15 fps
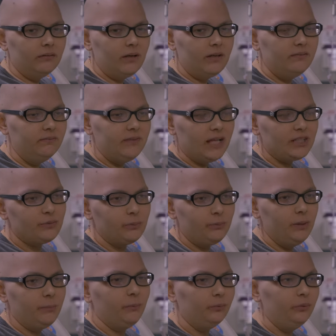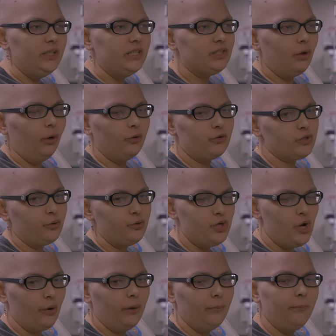And that's what people need to also
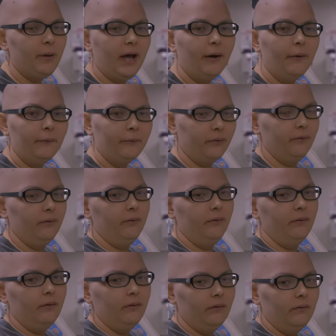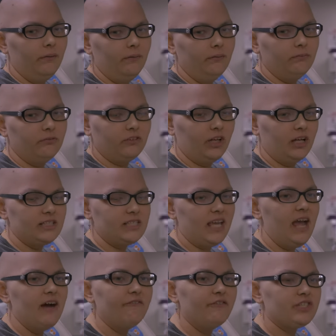know about. Because
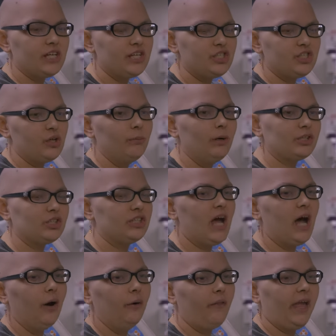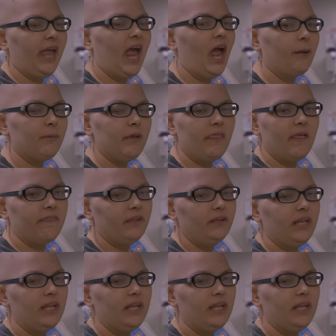they emphasize so much on how they happy that they